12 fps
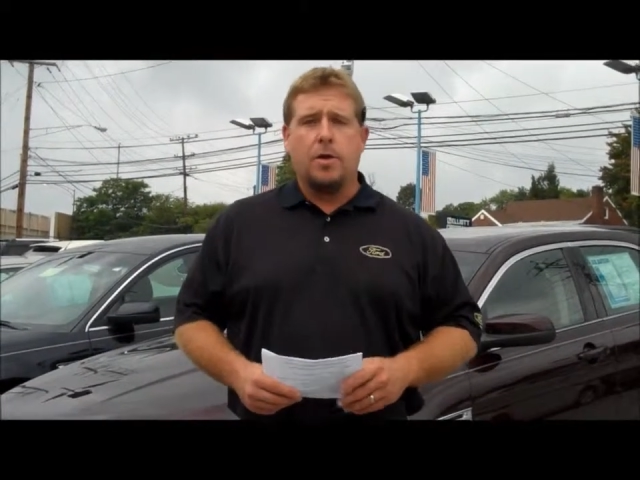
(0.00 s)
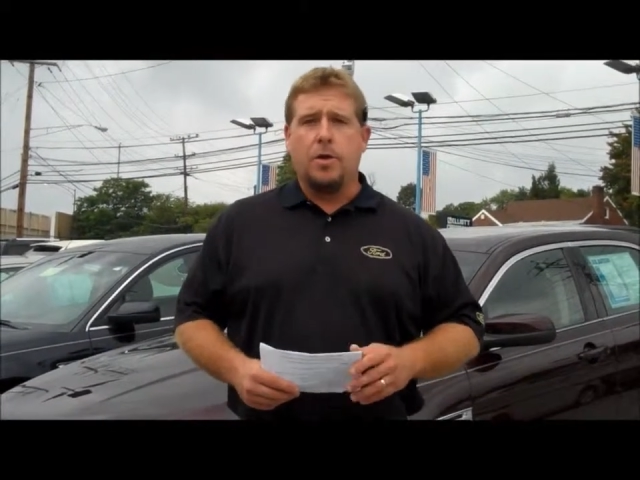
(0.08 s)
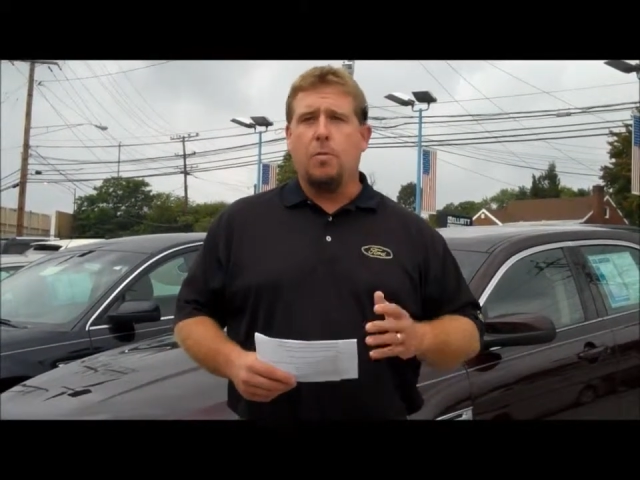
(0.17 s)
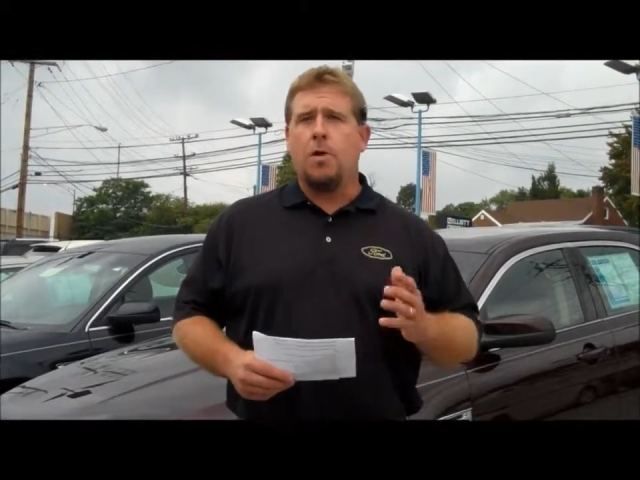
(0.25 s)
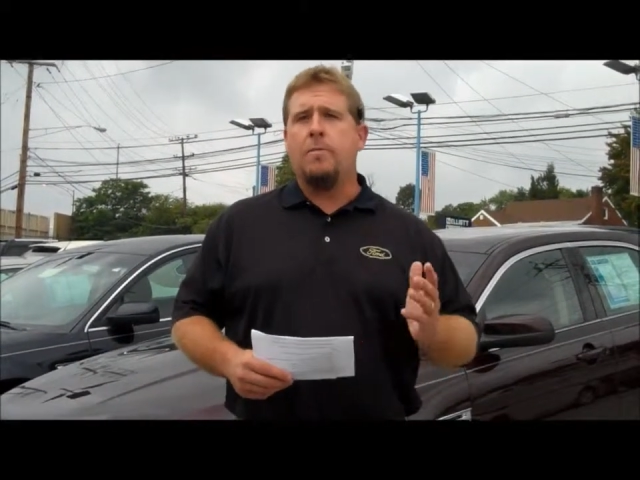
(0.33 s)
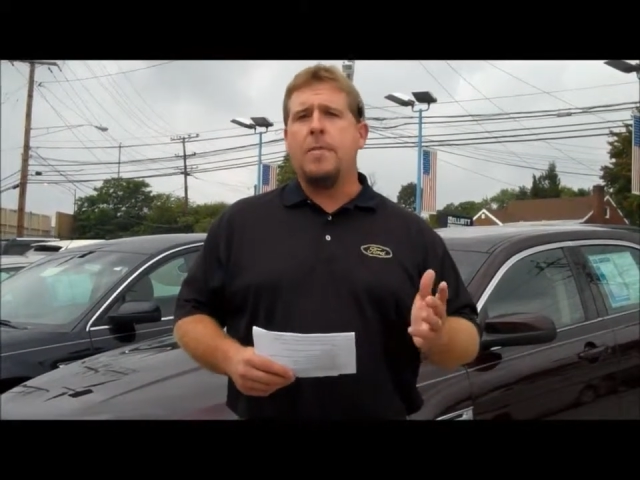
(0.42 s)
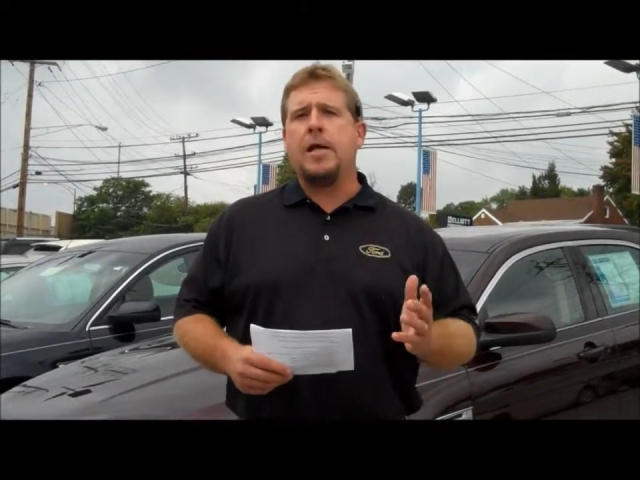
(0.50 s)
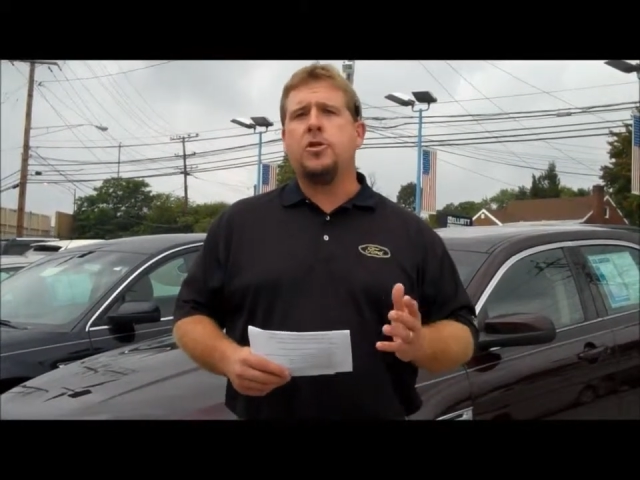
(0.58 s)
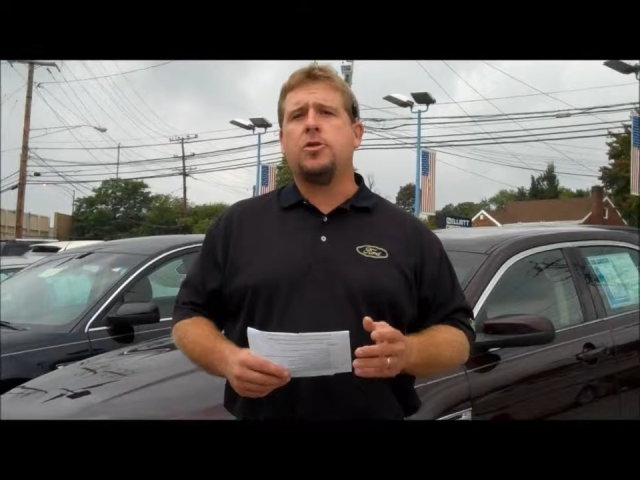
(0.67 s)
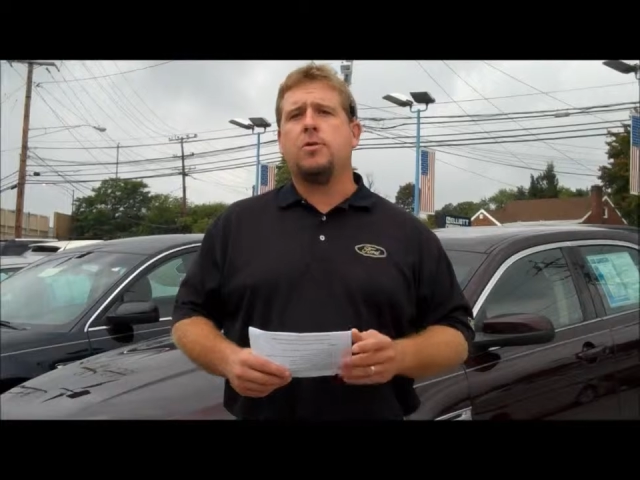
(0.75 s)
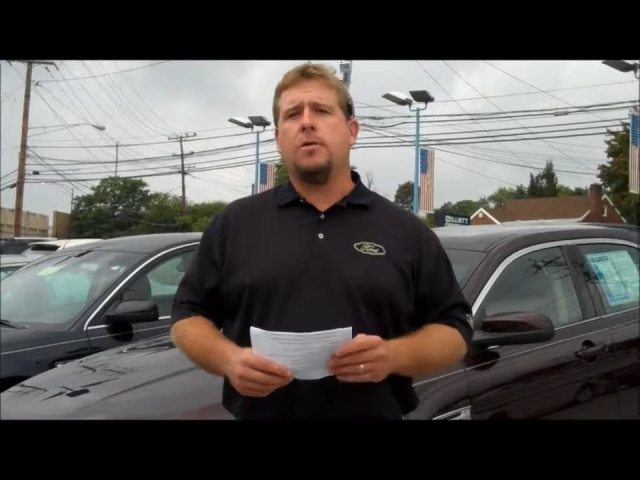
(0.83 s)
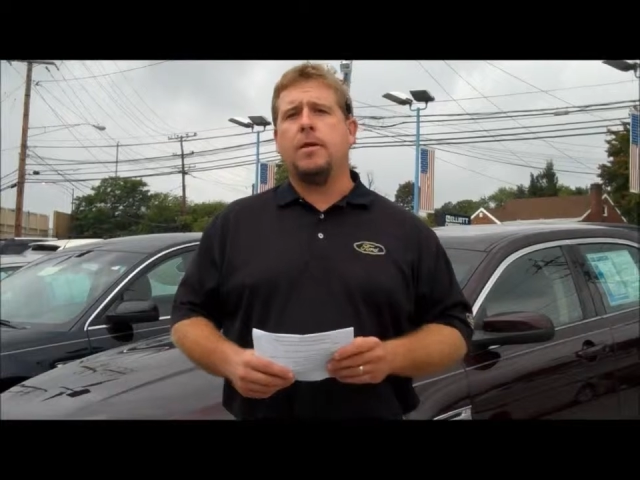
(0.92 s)
You want to make
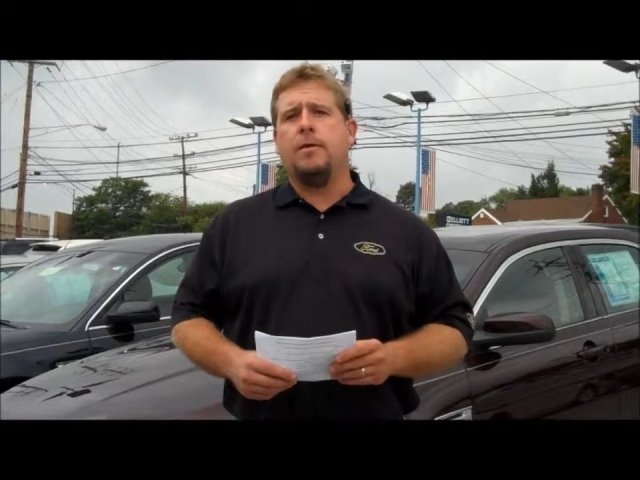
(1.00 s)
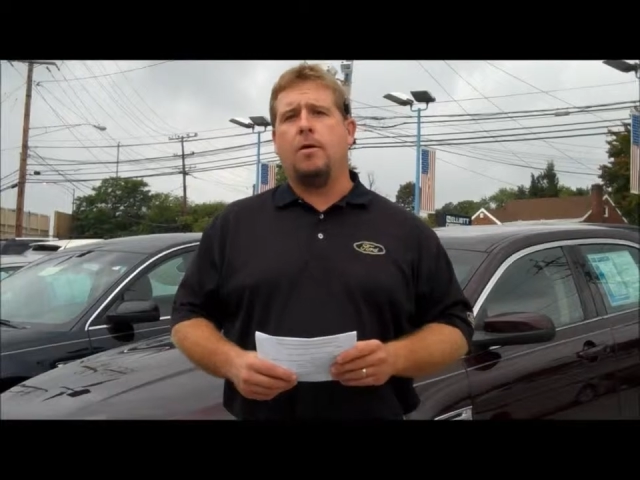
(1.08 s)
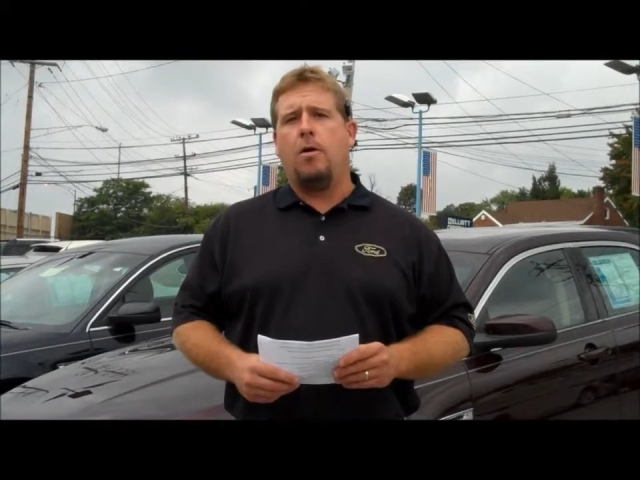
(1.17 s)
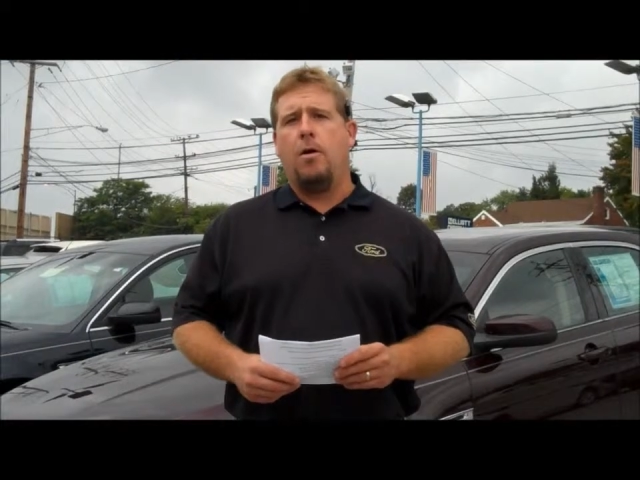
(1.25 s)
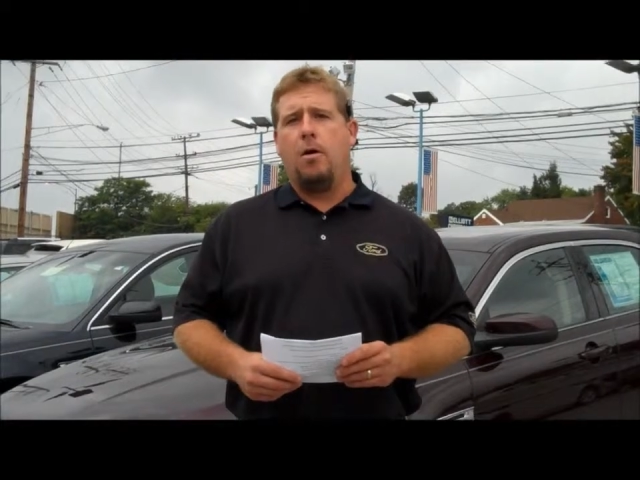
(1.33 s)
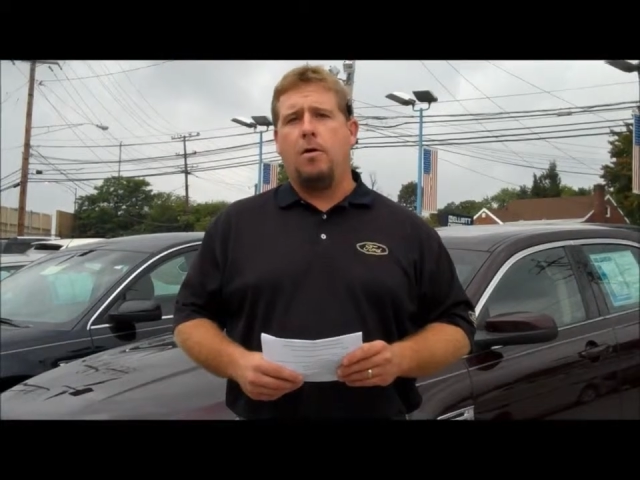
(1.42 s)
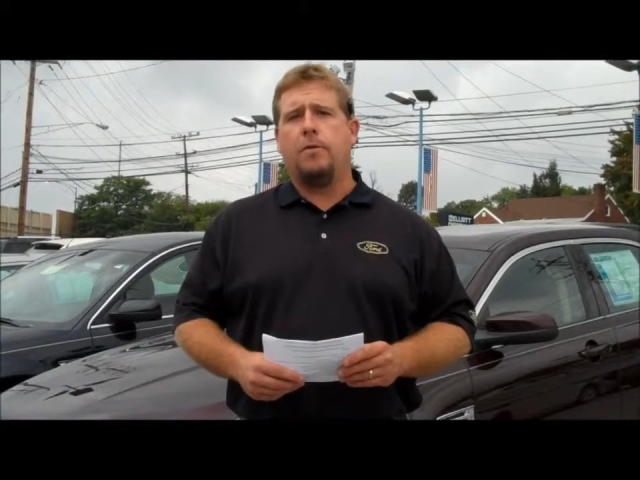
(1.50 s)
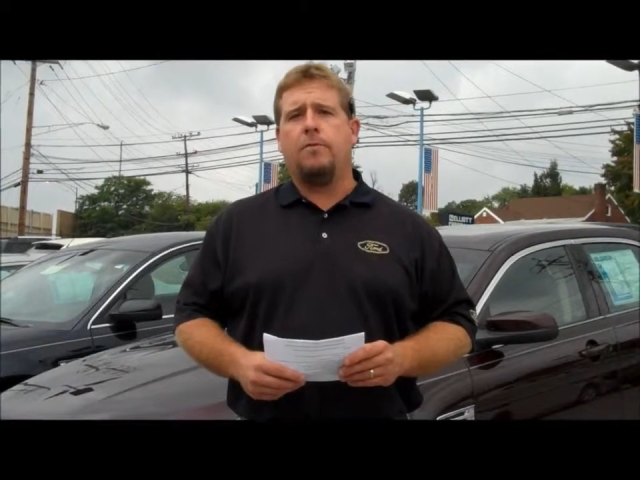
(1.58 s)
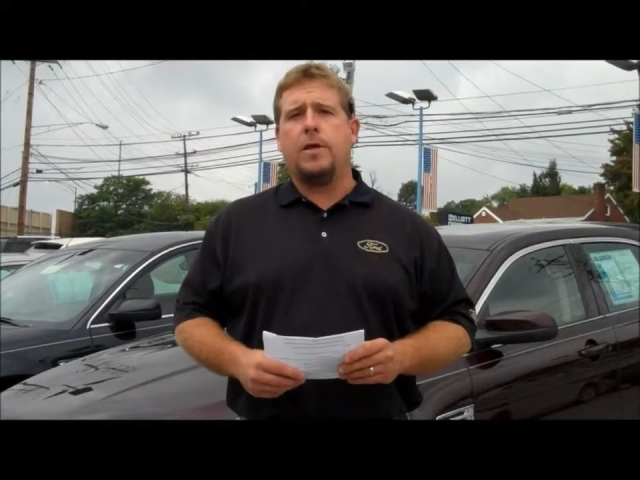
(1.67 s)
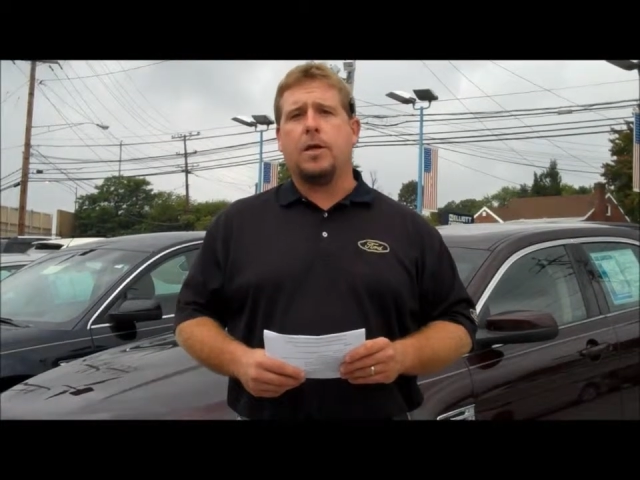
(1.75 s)
sure that all of the